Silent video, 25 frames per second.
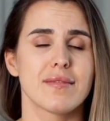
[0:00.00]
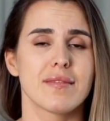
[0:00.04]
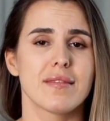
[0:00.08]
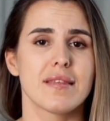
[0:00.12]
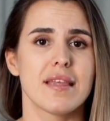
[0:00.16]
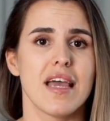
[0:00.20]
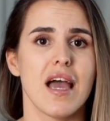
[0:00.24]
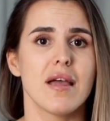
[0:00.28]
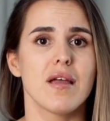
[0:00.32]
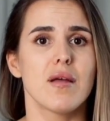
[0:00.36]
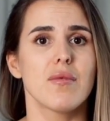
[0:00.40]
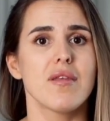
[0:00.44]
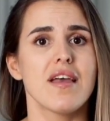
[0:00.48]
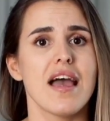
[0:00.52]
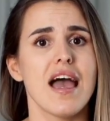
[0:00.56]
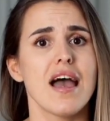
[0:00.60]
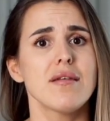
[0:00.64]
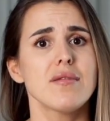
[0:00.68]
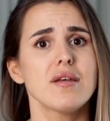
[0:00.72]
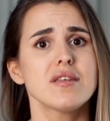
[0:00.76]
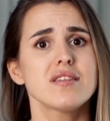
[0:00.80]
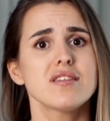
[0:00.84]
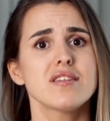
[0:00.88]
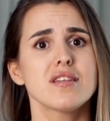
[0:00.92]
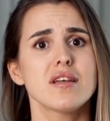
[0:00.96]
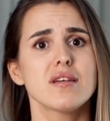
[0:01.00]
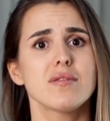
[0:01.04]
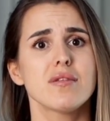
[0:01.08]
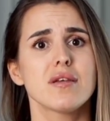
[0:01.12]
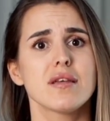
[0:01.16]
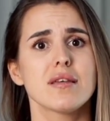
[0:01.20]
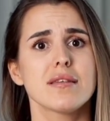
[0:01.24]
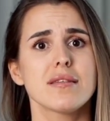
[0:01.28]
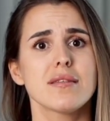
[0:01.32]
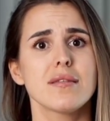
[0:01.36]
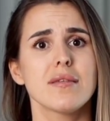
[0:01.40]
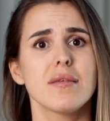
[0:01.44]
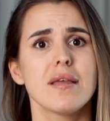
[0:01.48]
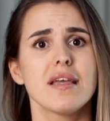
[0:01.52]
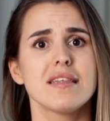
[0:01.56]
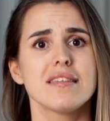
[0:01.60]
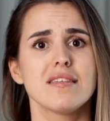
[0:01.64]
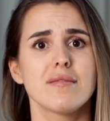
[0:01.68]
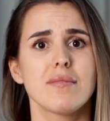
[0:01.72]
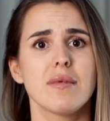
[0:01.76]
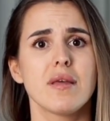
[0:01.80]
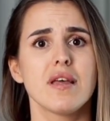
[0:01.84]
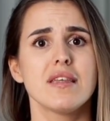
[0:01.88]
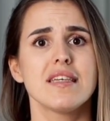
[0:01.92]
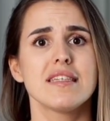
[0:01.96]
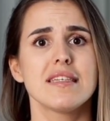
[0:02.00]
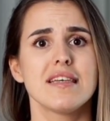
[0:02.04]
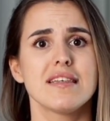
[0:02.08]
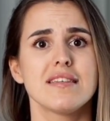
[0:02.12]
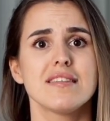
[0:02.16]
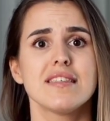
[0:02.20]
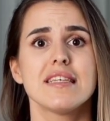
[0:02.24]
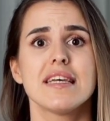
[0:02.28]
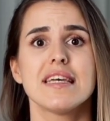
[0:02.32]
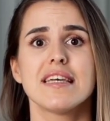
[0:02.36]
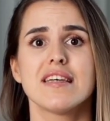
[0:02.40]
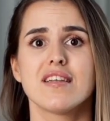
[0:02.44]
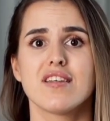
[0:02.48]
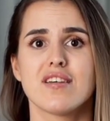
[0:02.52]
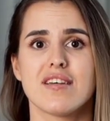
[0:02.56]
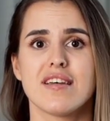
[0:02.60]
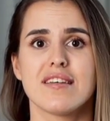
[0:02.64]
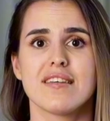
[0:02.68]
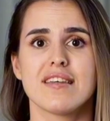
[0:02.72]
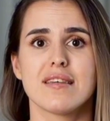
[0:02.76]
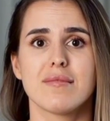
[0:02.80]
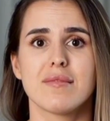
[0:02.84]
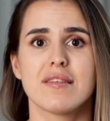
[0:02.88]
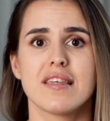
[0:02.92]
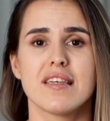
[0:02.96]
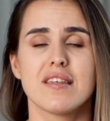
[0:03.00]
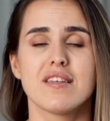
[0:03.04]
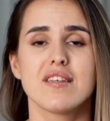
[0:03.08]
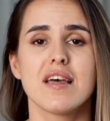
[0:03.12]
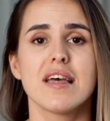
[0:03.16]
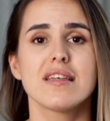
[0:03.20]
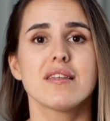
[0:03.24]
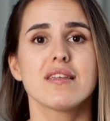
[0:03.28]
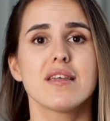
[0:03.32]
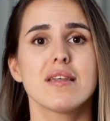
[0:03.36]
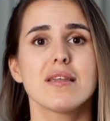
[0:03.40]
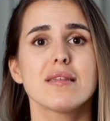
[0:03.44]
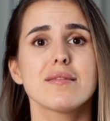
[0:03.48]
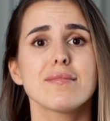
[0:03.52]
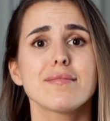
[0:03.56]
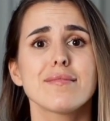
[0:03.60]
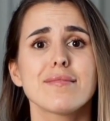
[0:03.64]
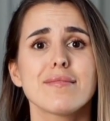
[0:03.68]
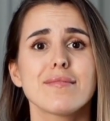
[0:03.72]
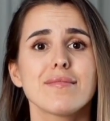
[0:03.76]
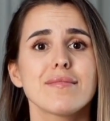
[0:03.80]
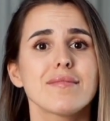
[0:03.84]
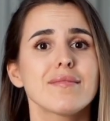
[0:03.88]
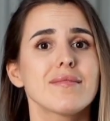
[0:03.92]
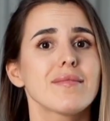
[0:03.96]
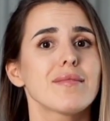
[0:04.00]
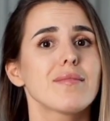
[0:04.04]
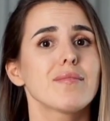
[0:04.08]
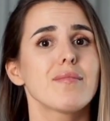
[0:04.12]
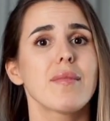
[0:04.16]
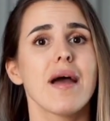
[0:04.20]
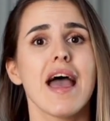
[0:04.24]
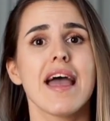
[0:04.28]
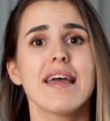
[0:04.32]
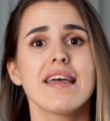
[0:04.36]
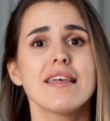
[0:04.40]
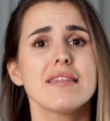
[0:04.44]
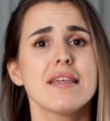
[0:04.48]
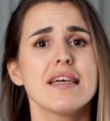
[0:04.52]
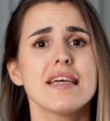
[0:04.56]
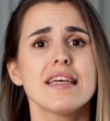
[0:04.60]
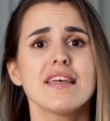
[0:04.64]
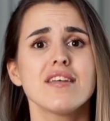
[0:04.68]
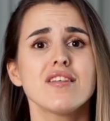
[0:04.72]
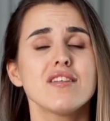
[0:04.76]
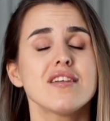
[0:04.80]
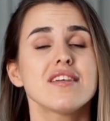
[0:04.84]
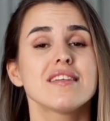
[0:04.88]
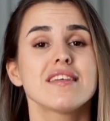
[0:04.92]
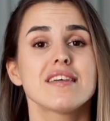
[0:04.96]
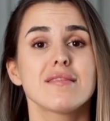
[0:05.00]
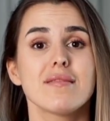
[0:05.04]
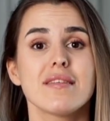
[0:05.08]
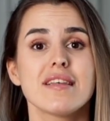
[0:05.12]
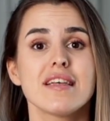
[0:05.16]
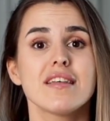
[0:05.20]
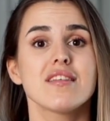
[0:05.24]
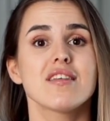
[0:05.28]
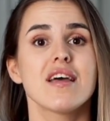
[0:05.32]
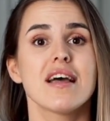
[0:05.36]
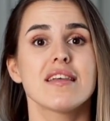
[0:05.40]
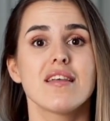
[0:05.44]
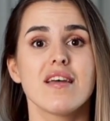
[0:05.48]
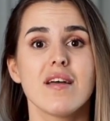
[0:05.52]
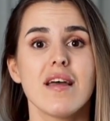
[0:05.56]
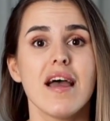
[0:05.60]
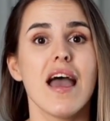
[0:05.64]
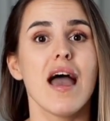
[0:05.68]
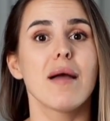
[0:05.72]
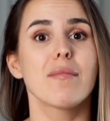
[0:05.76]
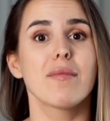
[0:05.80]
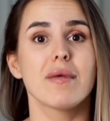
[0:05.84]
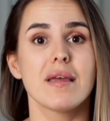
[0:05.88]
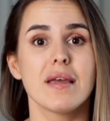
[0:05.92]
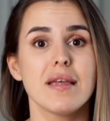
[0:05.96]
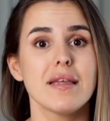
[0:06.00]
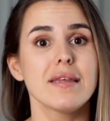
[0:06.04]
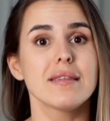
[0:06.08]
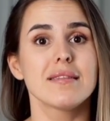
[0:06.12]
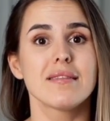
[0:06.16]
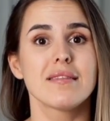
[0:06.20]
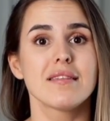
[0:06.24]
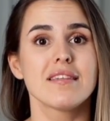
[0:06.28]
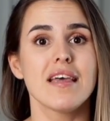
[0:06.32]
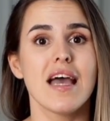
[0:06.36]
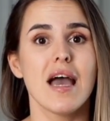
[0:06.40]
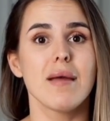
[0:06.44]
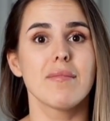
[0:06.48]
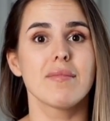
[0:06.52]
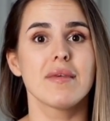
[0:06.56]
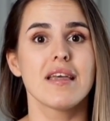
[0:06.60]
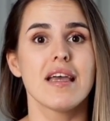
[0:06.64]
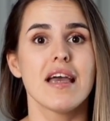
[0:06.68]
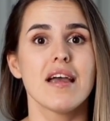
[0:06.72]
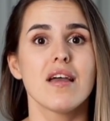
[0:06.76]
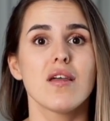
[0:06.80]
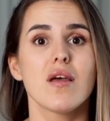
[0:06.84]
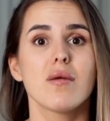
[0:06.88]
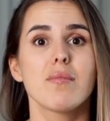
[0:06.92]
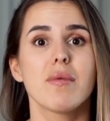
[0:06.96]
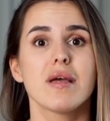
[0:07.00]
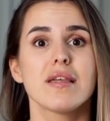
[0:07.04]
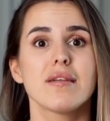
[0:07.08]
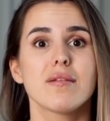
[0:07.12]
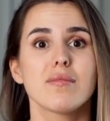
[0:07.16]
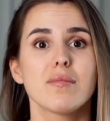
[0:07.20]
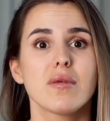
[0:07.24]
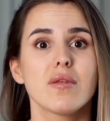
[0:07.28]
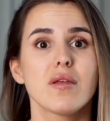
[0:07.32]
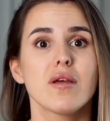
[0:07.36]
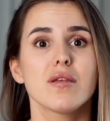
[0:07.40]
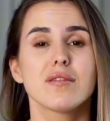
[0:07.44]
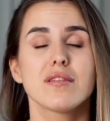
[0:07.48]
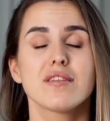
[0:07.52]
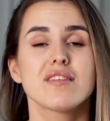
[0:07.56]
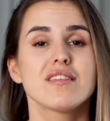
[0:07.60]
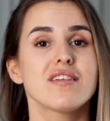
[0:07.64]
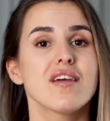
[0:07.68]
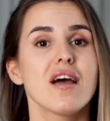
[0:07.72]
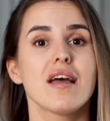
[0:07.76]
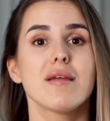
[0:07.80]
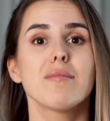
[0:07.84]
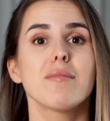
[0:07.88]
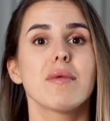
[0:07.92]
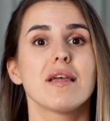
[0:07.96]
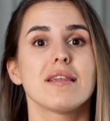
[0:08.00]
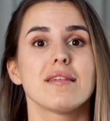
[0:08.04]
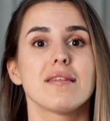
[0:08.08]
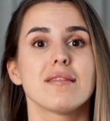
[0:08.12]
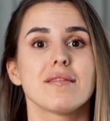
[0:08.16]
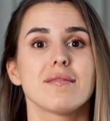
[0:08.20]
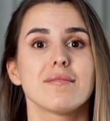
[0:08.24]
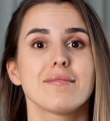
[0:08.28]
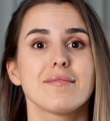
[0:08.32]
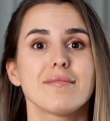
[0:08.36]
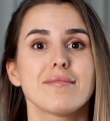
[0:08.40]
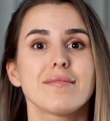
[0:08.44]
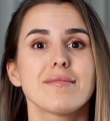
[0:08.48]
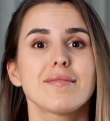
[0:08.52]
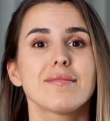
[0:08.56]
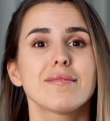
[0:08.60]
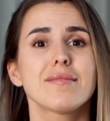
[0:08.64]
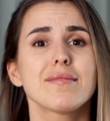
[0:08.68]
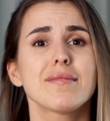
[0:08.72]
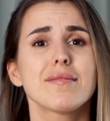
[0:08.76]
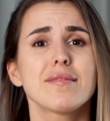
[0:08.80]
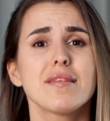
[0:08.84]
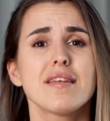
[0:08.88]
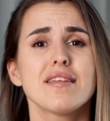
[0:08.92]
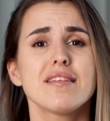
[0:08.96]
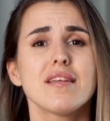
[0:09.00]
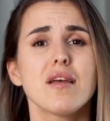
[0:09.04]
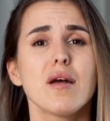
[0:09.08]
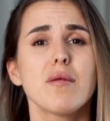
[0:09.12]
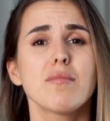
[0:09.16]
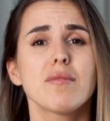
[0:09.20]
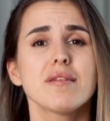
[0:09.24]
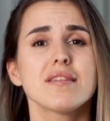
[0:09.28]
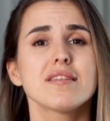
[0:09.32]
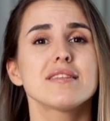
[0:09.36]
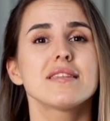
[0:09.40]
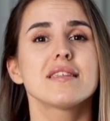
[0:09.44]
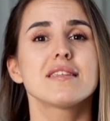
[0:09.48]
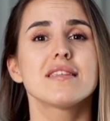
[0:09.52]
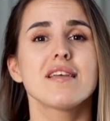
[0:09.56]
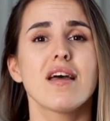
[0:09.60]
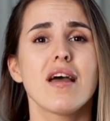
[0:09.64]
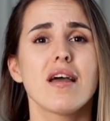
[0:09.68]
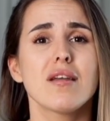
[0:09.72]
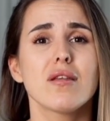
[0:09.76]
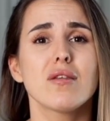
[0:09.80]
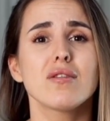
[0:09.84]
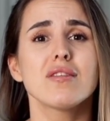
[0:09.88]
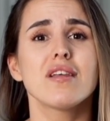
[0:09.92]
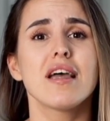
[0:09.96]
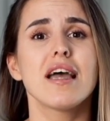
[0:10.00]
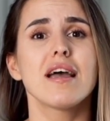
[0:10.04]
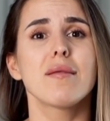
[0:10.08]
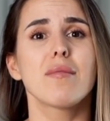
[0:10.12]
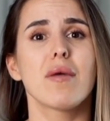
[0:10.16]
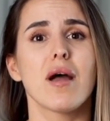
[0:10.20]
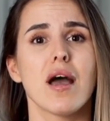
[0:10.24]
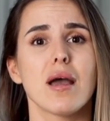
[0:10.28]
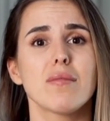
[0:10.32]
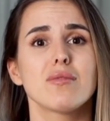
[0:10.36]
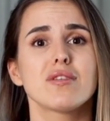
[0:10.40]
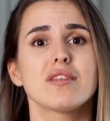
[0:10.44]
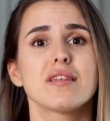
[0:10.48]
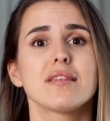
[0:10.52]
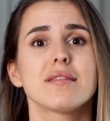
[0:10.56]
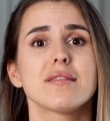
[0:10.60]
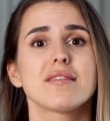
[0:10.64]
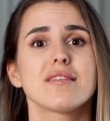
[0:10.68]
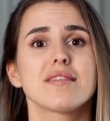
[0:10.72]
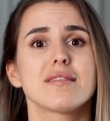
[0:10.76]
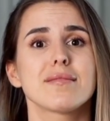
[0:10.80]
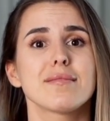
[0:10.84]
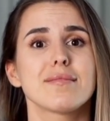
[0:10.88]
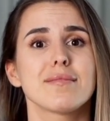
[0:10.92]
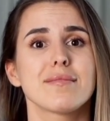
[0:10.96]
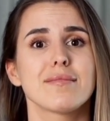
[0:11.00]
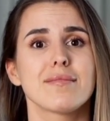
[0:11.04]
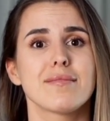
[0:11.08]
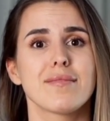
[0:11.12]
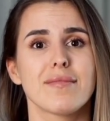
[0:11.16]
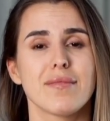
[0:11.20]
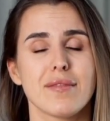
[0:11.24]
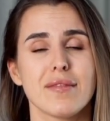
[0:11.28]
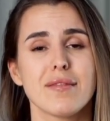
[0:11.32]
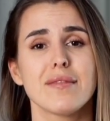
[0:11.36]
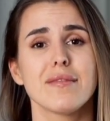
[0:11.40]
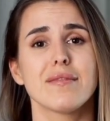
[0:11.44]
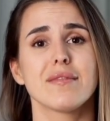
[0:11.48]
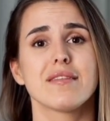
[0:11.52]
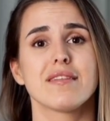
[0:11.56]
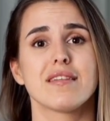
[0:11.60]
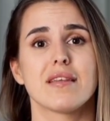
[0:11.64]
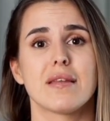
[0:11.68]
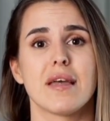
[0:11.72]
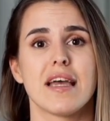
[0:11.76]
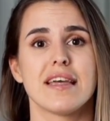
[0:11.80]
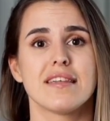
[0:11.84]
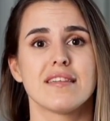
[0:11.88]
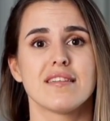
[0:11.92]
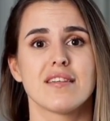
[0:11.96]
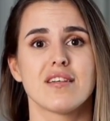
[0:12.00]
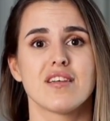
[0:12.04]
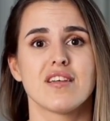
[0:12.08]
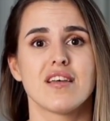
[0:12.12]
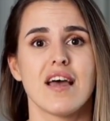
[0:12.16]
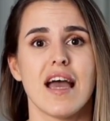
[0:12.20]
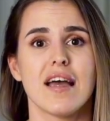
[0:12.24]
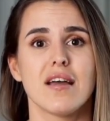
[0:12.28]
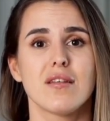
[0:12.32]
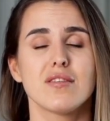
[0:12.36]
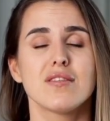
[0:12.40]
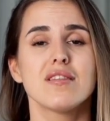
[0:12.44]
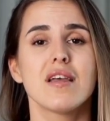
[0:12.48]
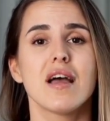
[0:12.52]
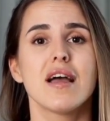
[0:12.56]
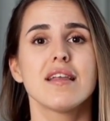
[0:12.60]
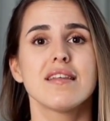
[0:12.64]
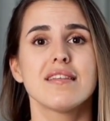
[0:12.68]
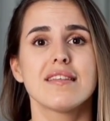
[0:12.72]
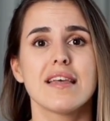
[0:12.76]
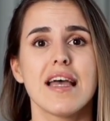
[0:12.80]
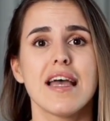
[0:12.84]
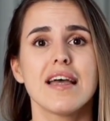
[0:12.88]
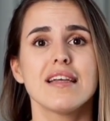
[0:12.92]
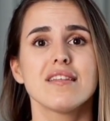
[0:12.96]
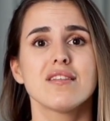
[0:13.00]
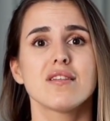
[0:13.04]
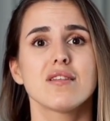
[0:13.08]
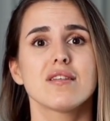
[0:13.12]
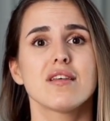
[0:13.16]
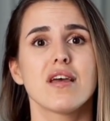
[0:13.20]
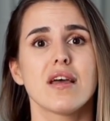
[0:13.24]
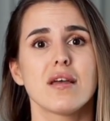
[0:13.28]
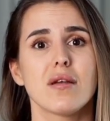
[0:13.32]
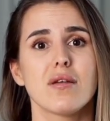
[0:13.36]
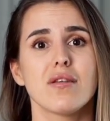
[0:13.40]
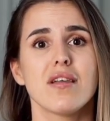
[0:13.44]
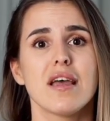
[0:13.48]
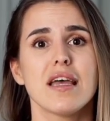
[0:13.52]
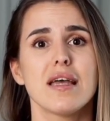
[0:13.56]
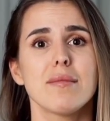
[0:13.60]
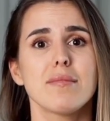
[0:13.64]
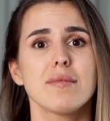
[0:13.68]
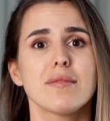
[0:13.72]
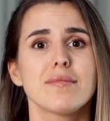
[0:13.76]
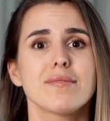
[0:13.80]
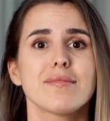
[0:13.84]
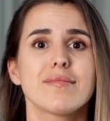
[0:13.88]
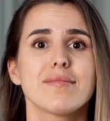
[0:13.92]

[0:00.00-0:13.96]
Now that we have our server, let's plug it into HTTP Injector. Back in the HTTP Injector app, tap the arrow button below the Start button. This opens the tunnel type options. Select Shadowsocks as your tunnel type.